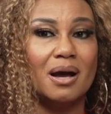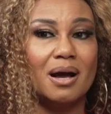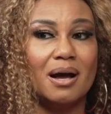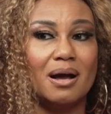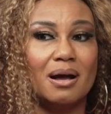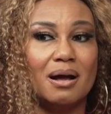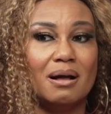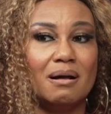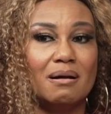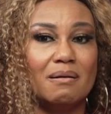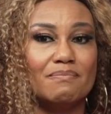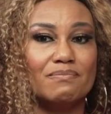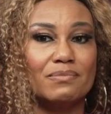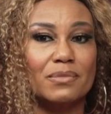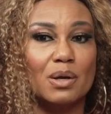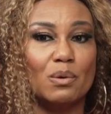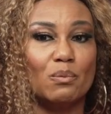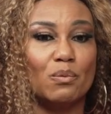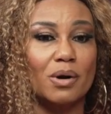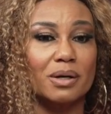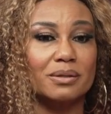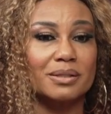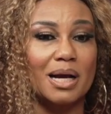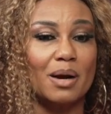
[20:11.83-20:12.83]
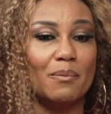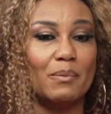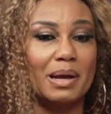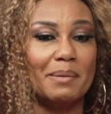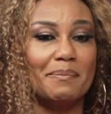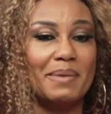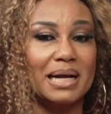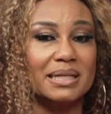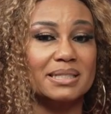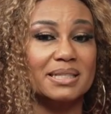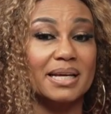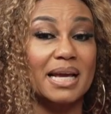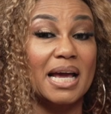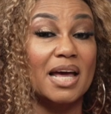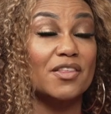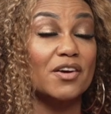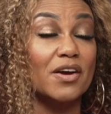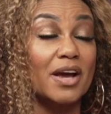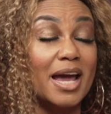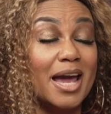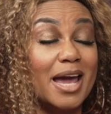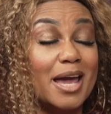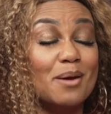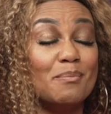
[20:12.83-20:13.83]
and worked our way back together,
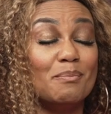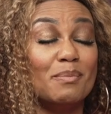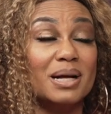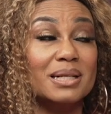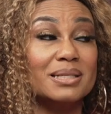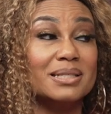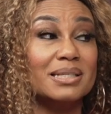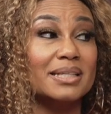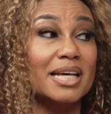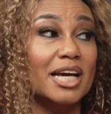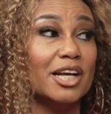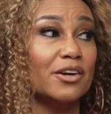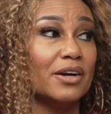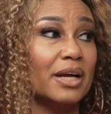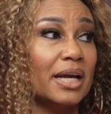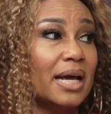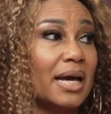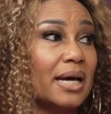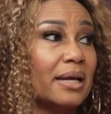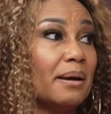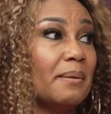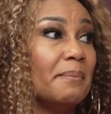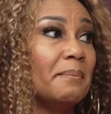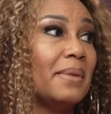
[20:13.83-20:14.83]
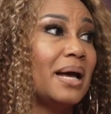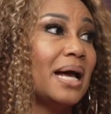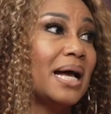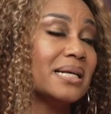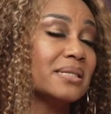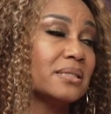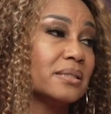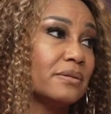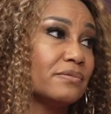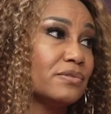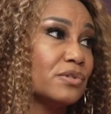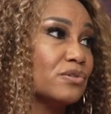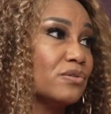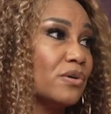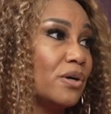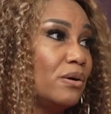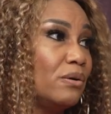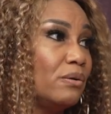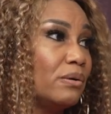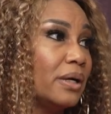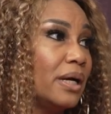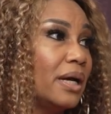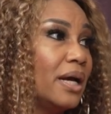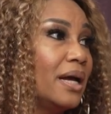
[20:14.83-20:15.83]
8 months later, he had a massive
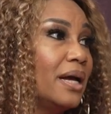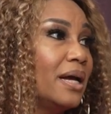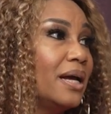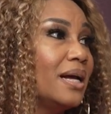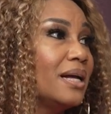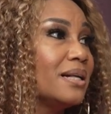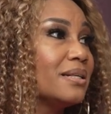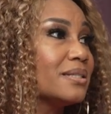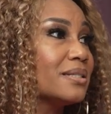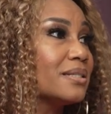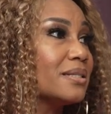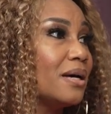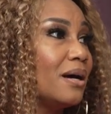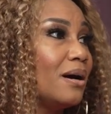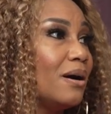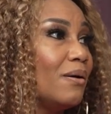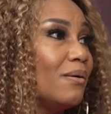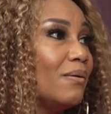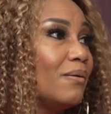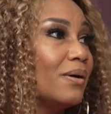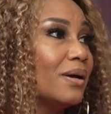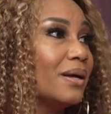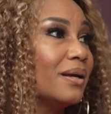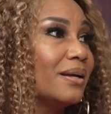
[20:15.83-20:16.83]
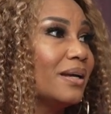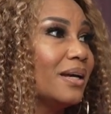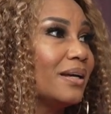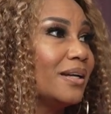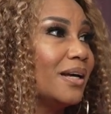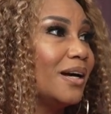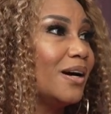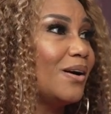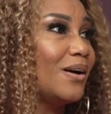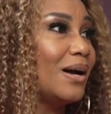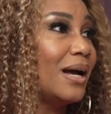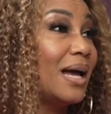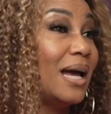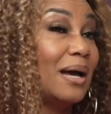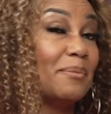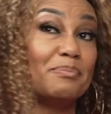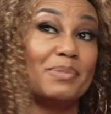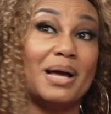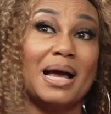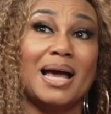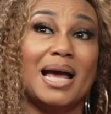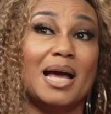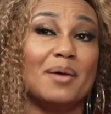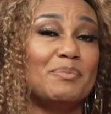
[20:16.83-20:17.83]
stroke. And so, you know,
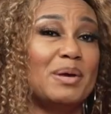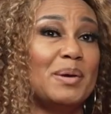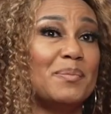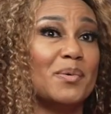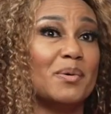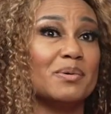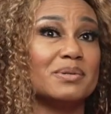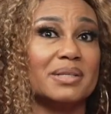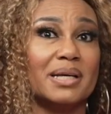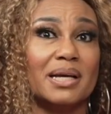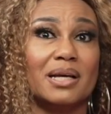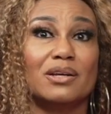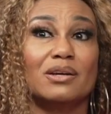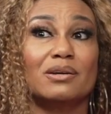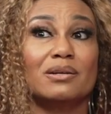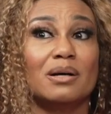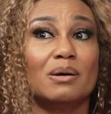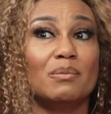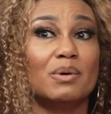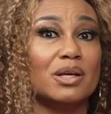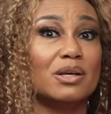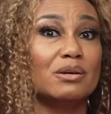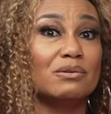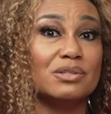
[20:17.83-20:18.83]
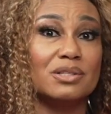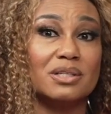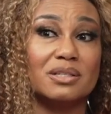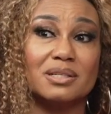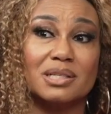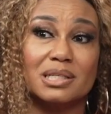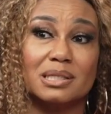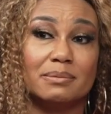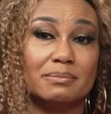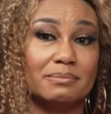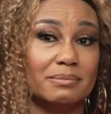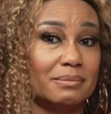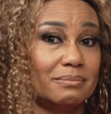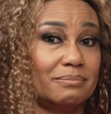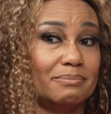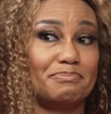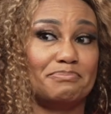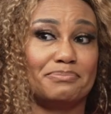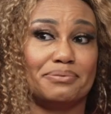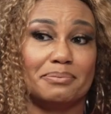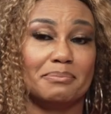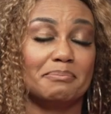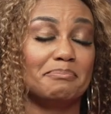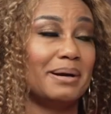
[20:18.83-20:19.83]
I had people saying, you know, well, you should just
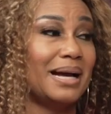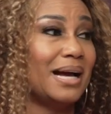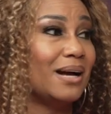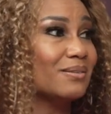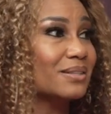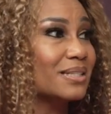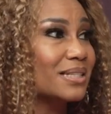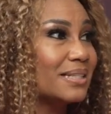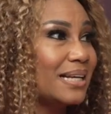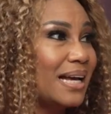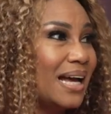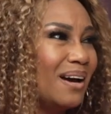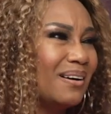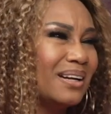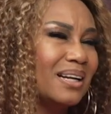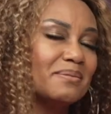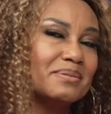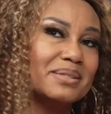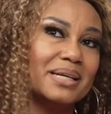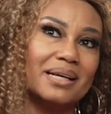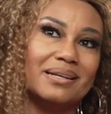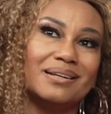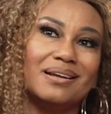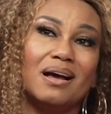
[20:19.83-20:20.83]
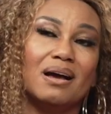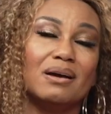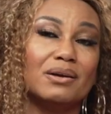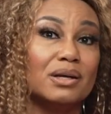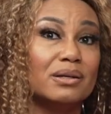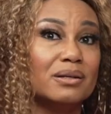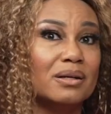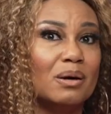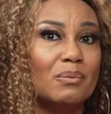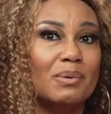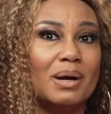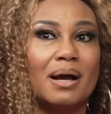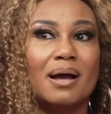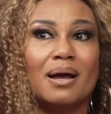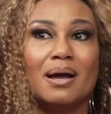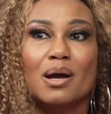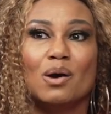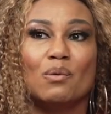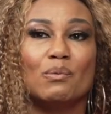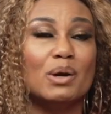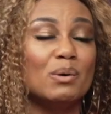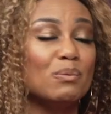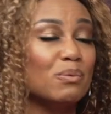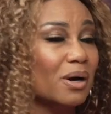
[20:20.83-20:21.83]
bounce now. And I was like, no, you know what?
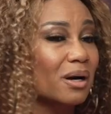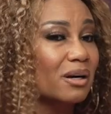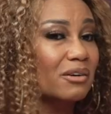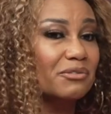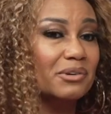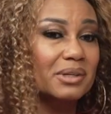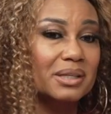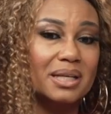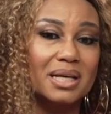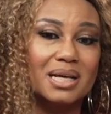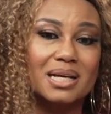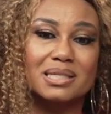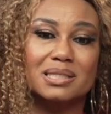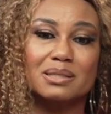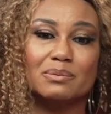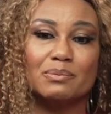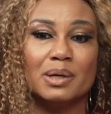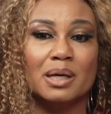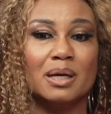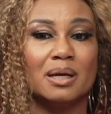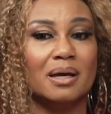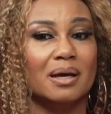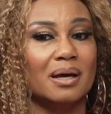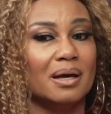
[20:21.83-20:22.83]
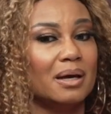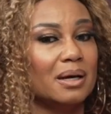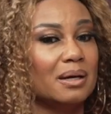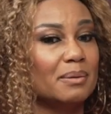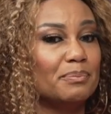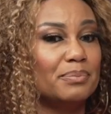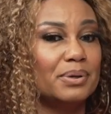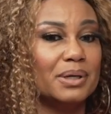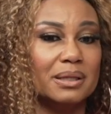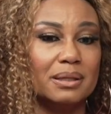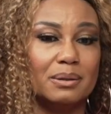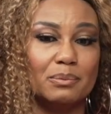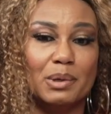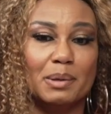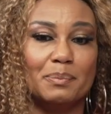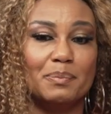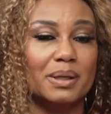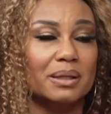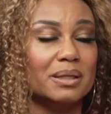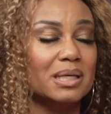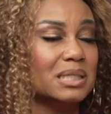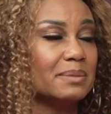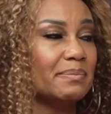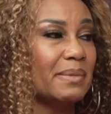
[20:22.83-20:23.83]
We worked for this. We
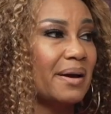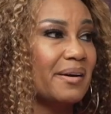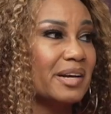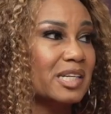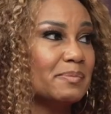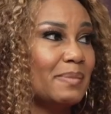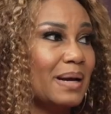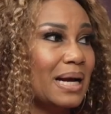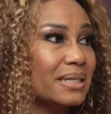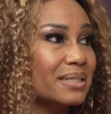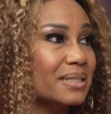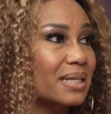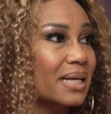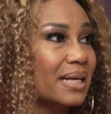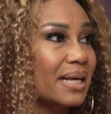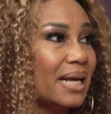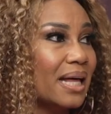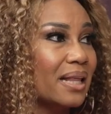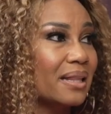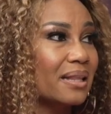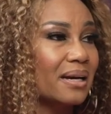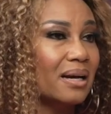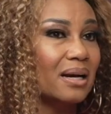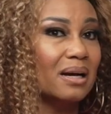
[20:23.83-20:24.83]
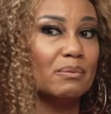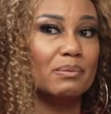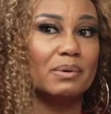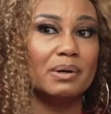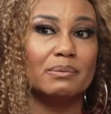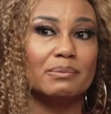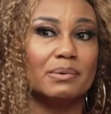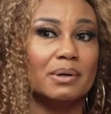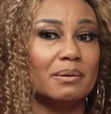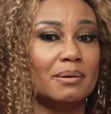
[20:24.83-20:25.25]
put this marriage back together.